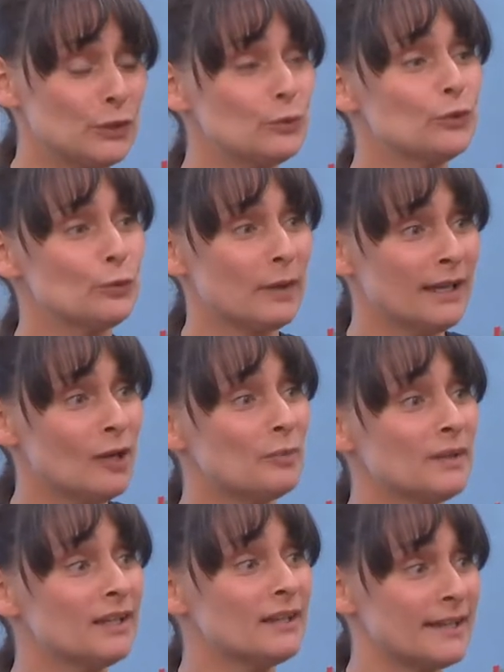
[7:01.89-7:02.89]
you do want to
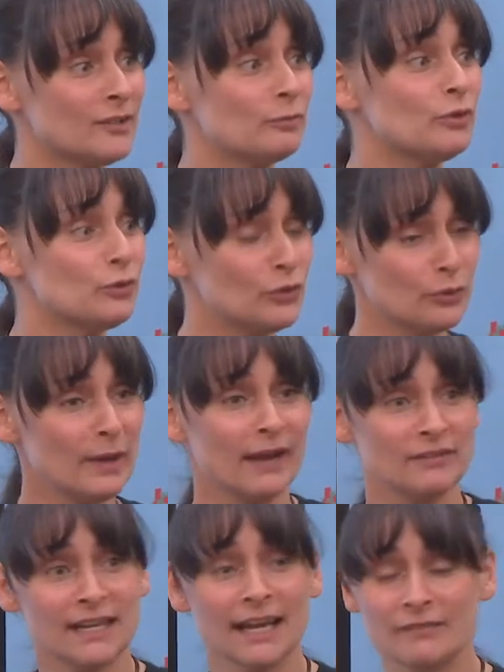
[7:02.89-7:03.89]
help in the classroom, you do
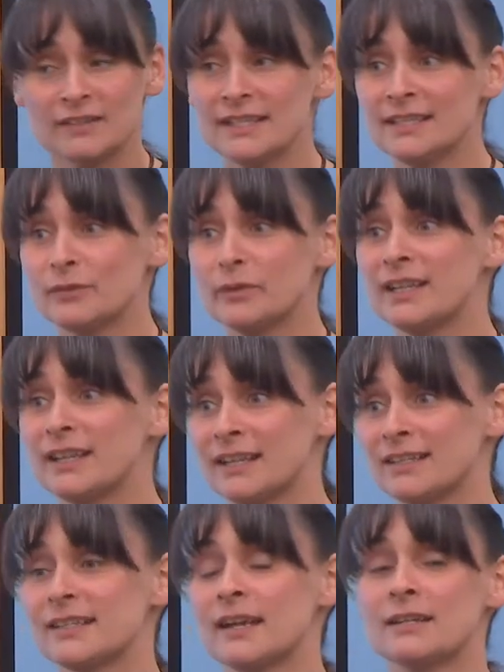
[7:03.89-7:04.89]
have to have these three
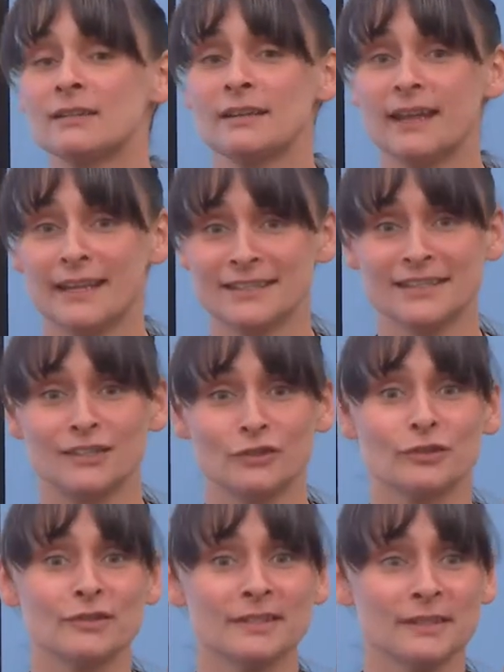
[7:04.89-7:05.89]
things done. As
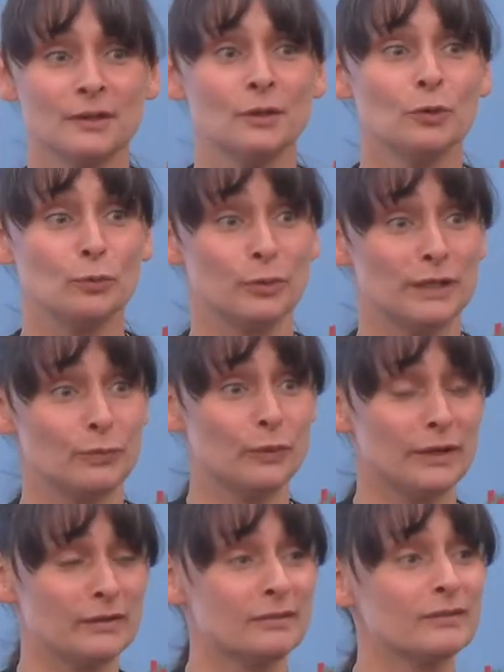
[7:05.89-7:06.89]
teachers, we
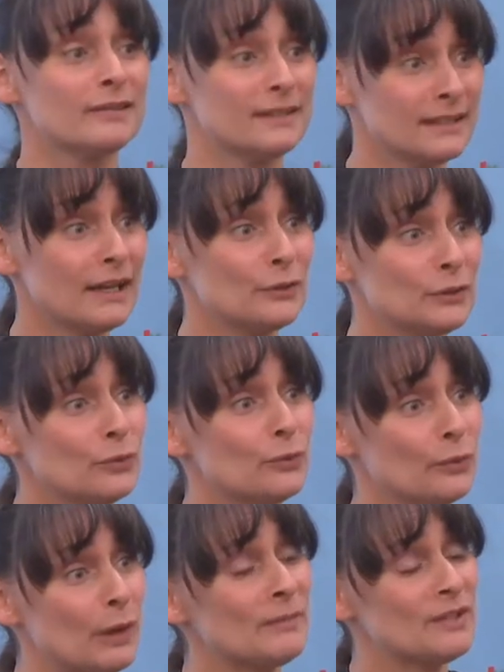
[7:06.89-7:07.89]
will tell
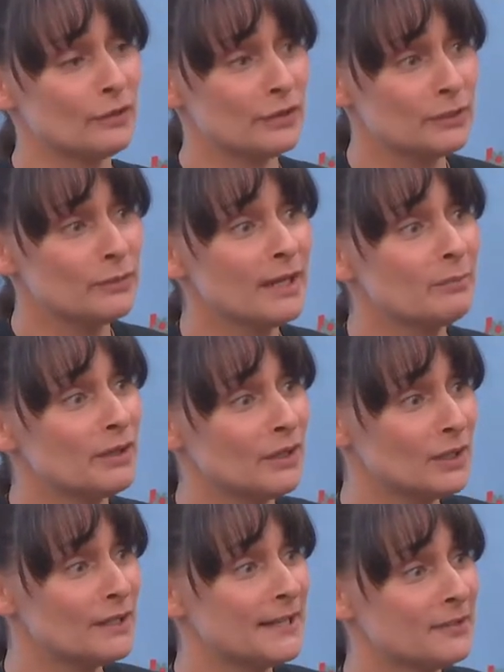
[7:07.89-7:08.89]
you, I'm sorry you can't be in
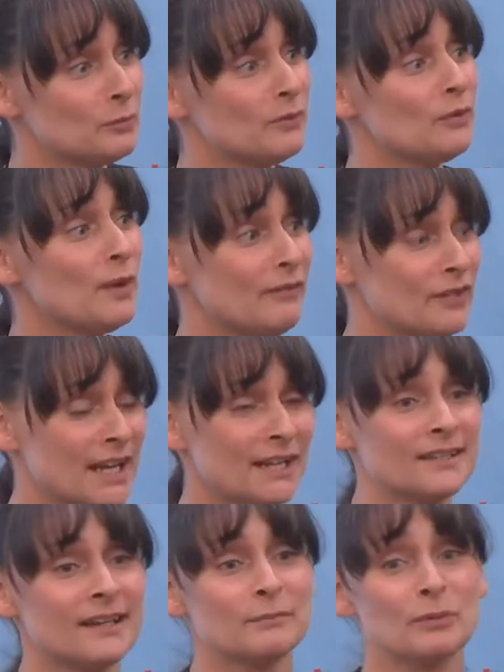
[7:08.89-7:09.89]
our classroom if you haven't had
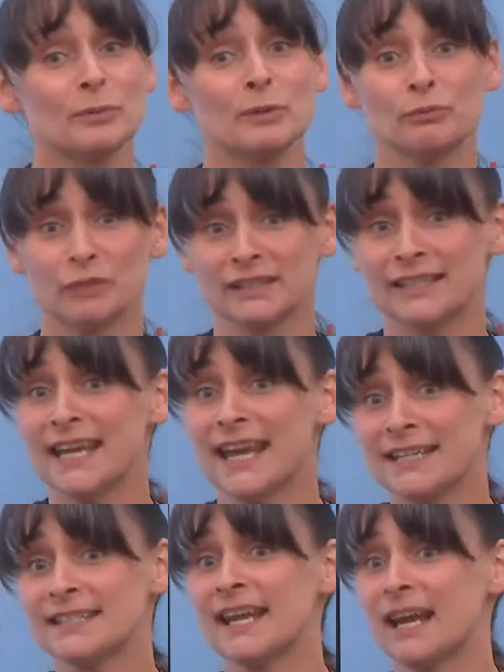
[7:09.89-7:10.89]
it done, but we really
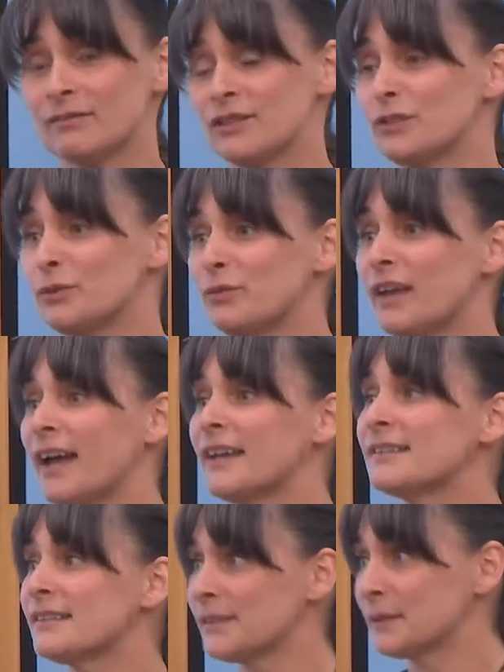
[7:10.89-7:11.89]
hate to have to do
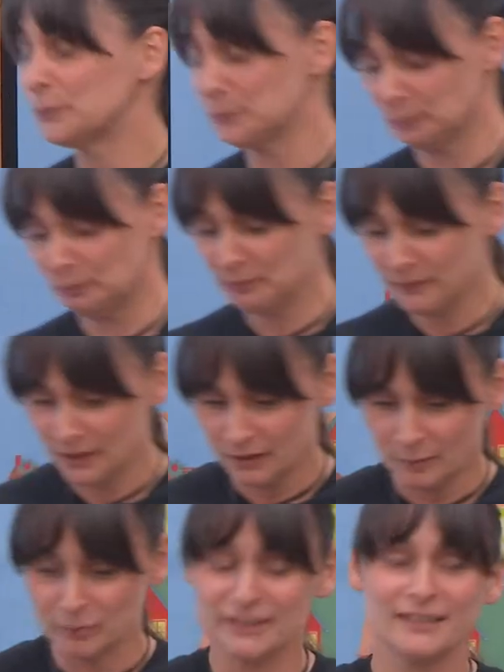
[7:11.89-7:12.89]
that. So
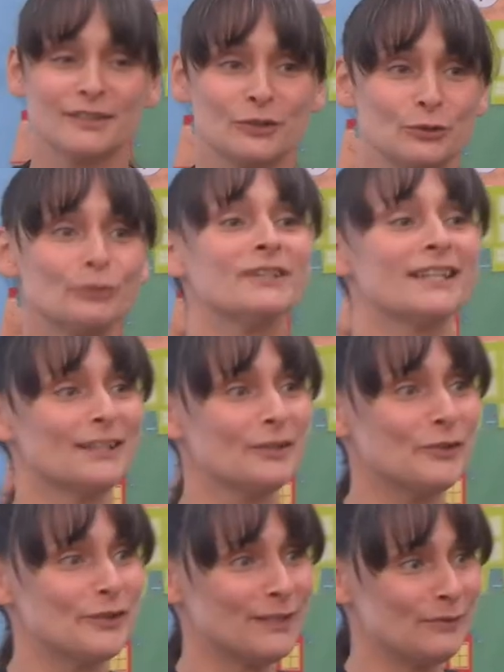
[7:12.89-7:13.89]
please do take the
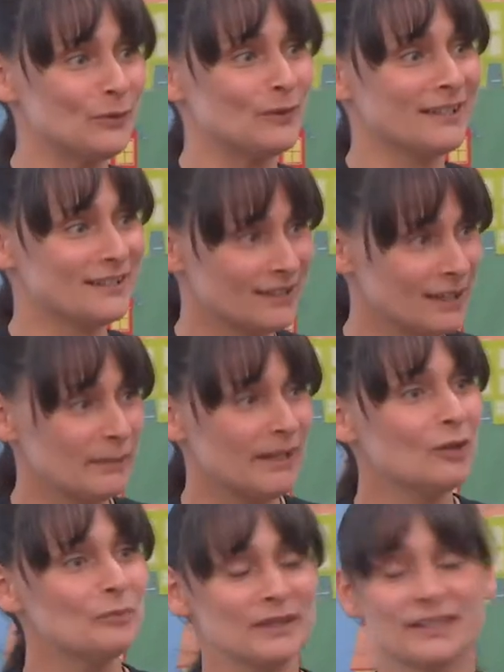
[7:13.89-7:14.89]
course if you'd like to come and
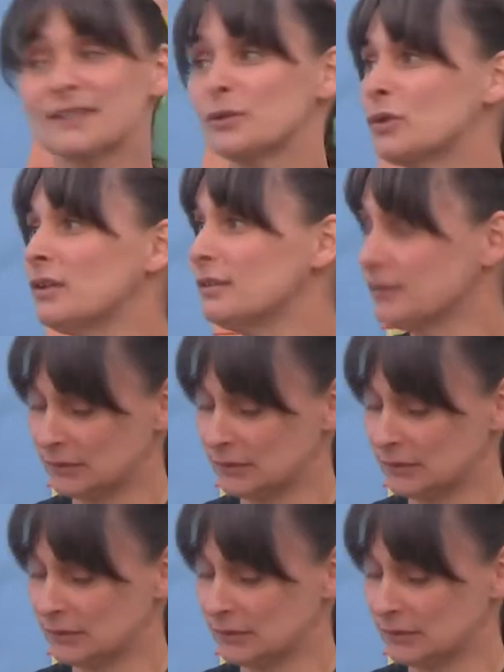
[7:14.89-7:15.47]
help in the school.